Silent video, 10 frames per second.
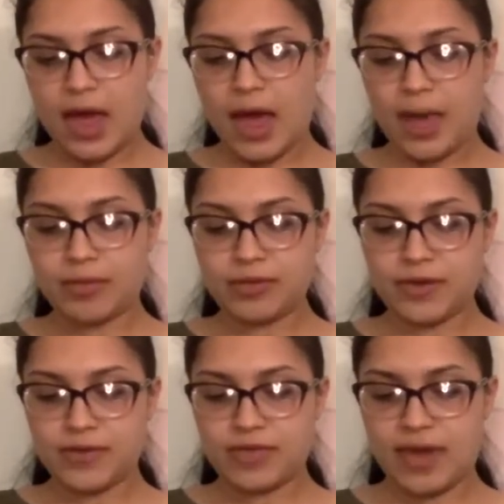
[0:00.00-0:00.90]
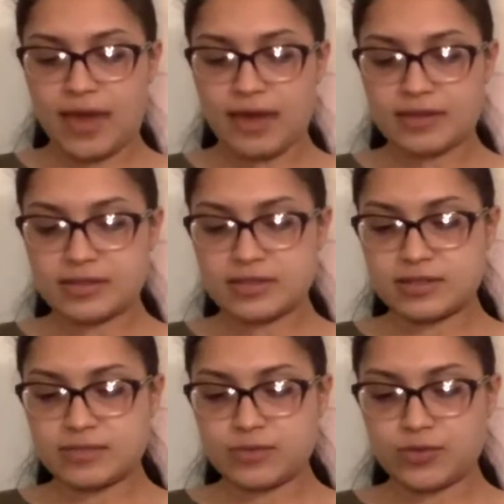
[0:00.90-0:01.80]
I believe that
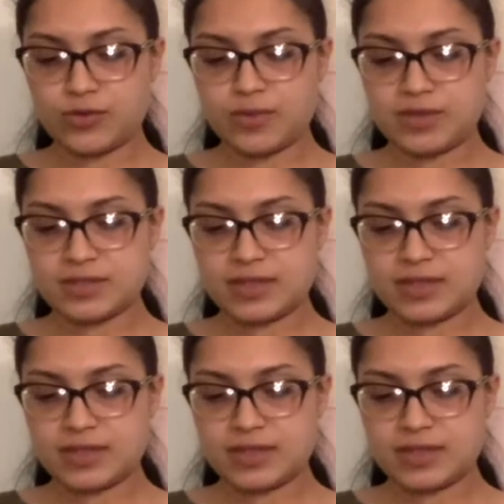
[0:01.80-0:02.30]
movements